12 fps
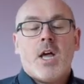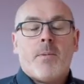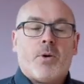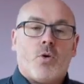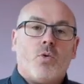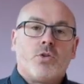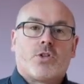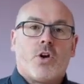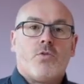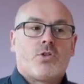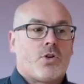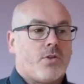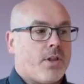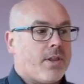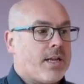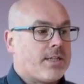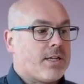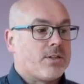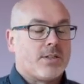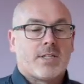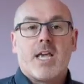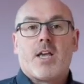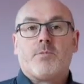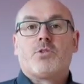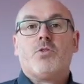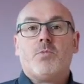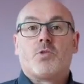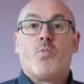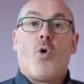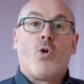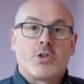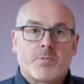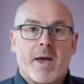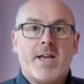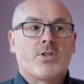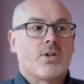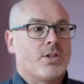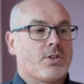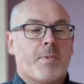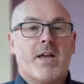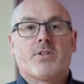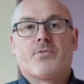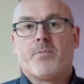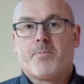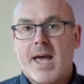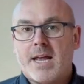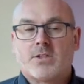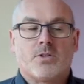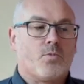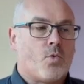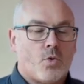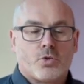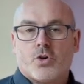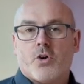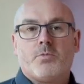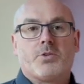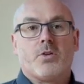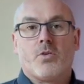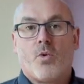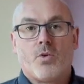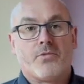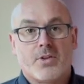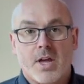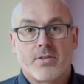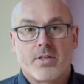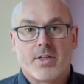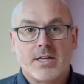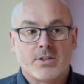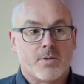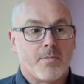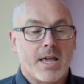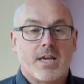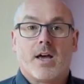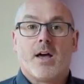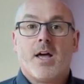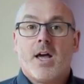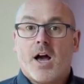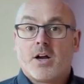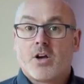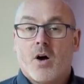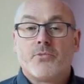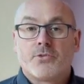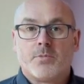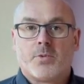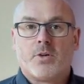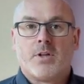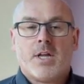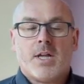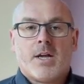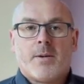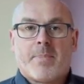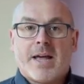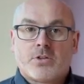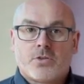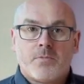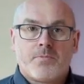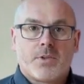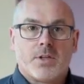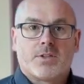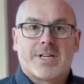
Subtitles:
but also so that it doesn't take up too much wall space. So there's space for beds and wardrobes and all of the other things to make a comfortable bedroom that's